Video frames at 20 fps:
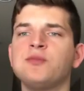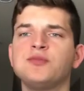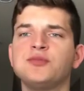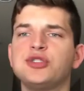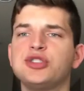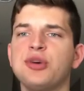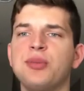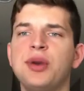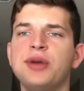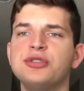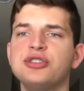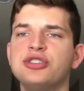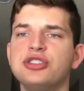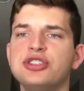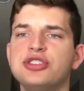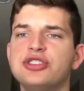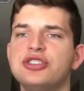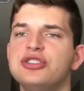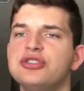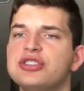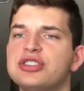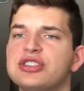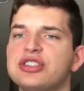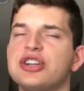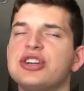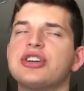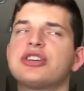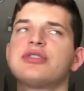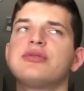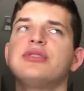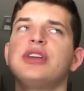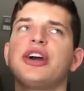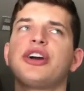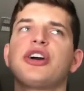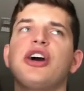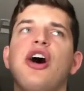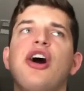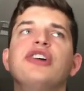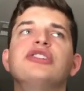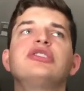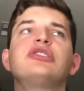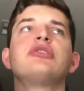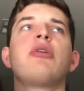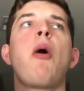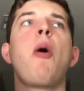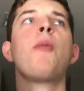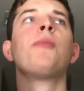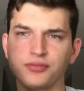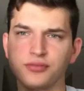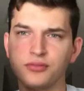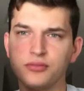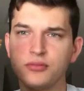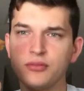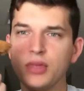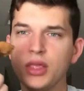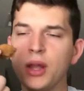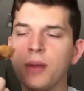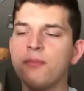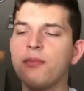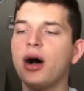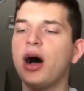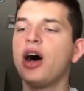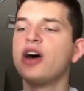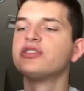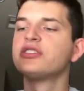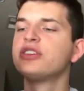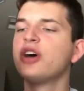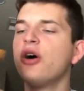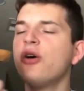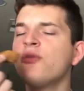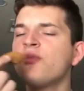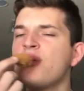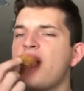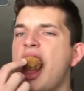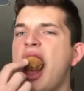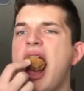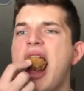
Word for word: So maybe she just uses her their cars. But also,